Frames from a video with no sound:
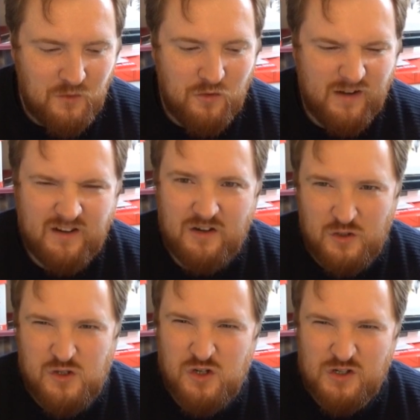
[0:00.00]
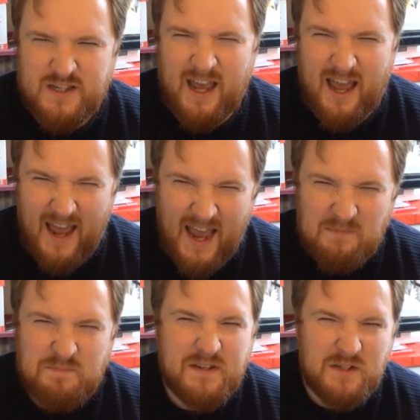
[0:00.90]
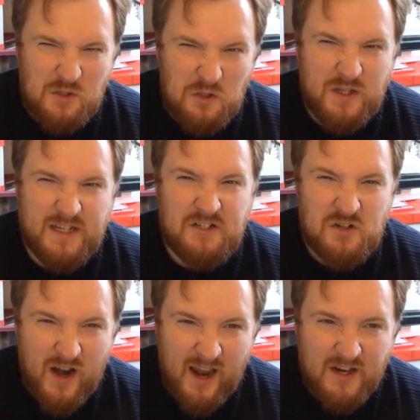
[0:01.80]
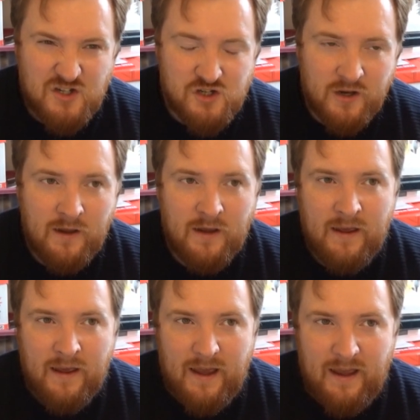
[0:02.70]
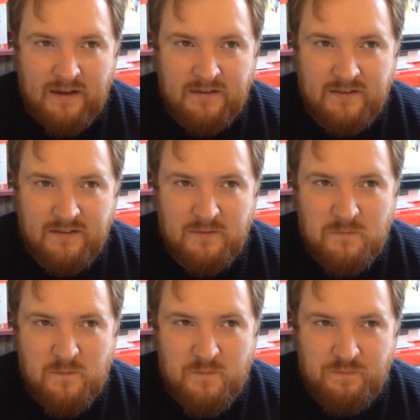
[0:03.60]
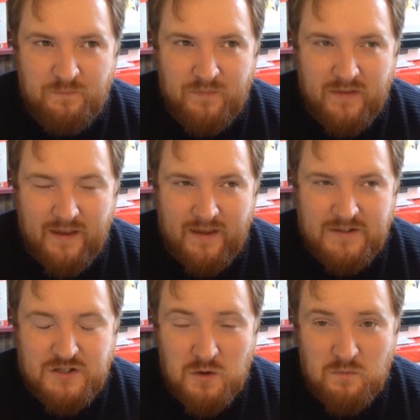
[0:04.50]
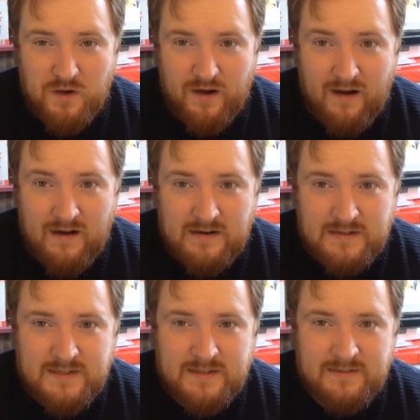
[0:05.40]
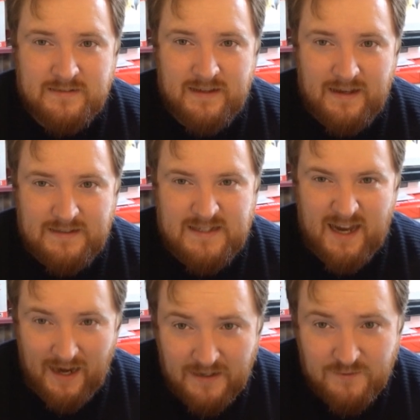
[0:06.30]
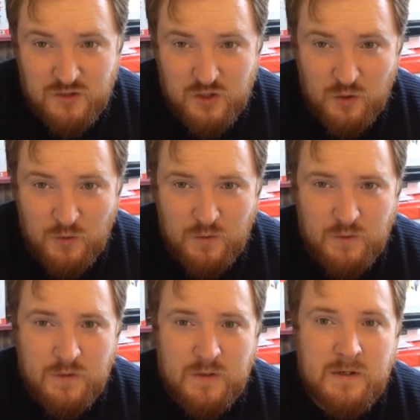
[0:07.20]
critic could just absolutely trash. And in some regards that's kind of true,